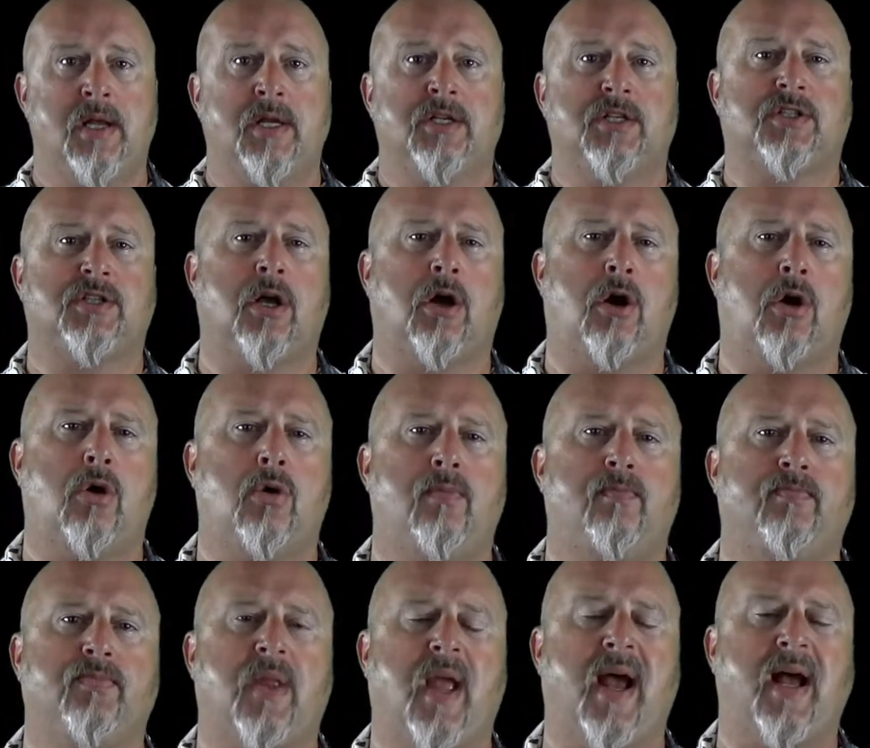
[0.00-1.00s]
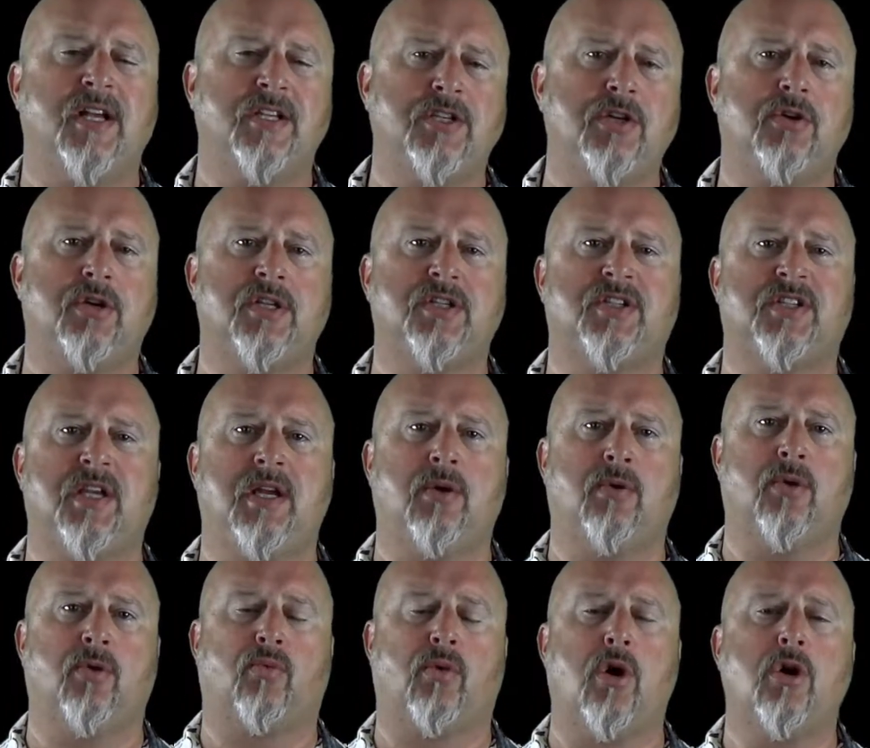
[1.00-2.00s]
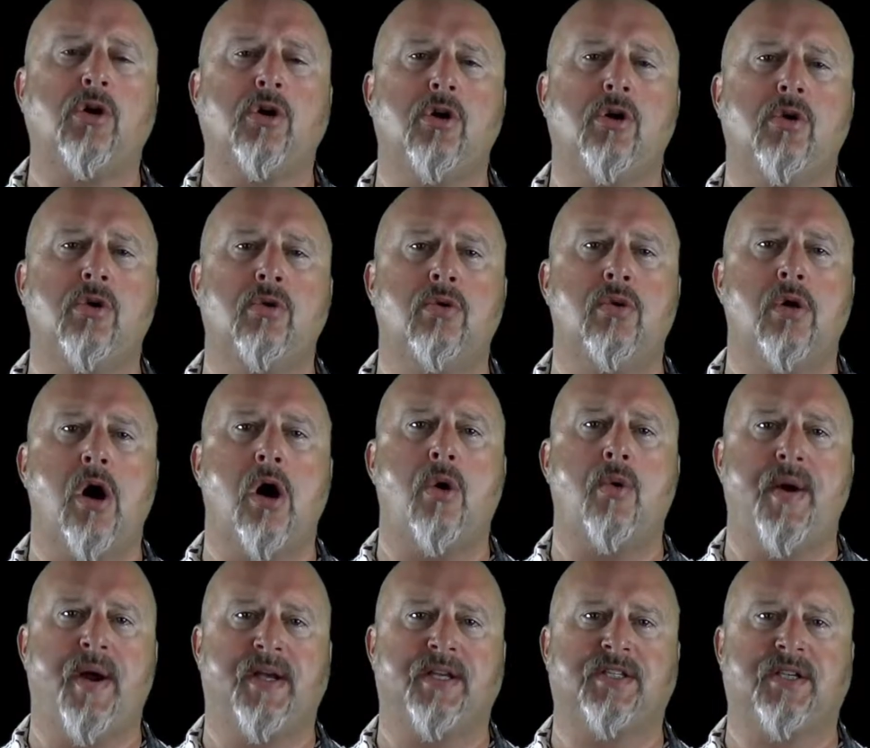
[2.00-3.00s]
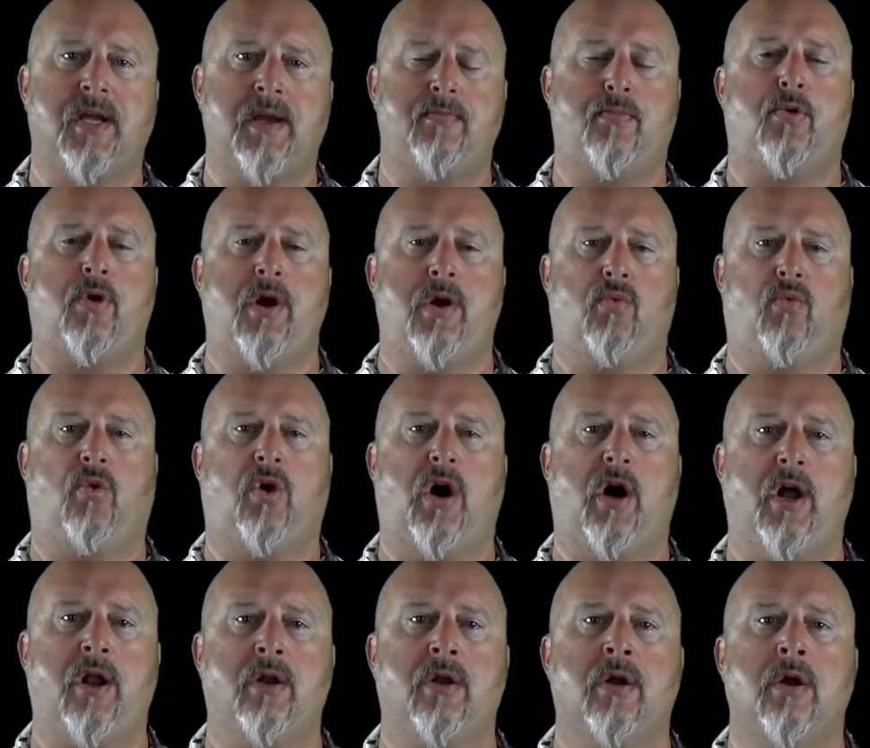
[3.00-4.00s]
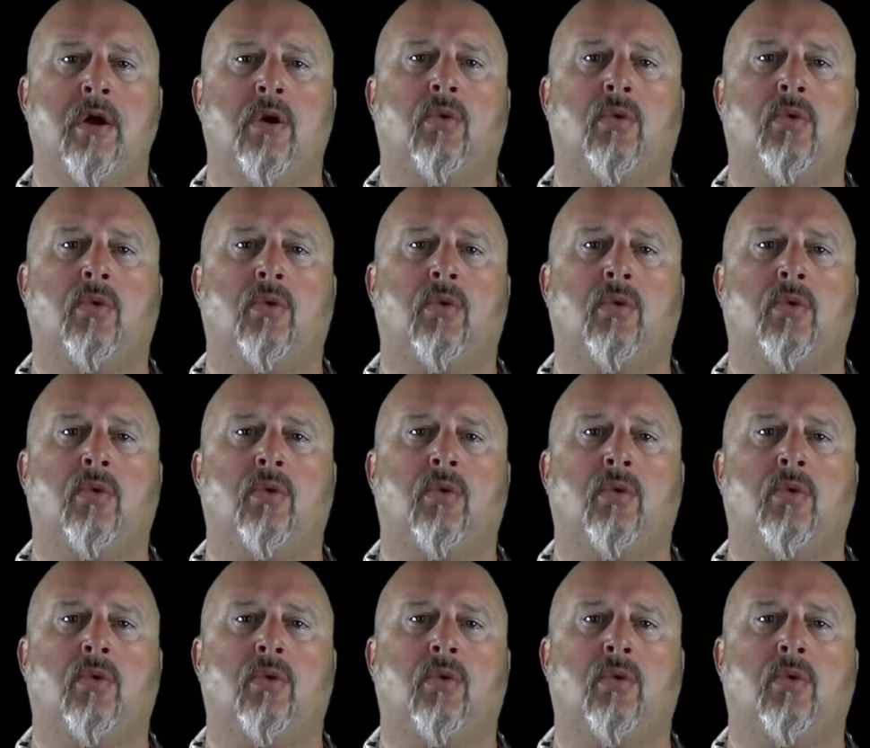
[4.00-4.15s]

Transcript: So as you can see with Roku OS 8.1,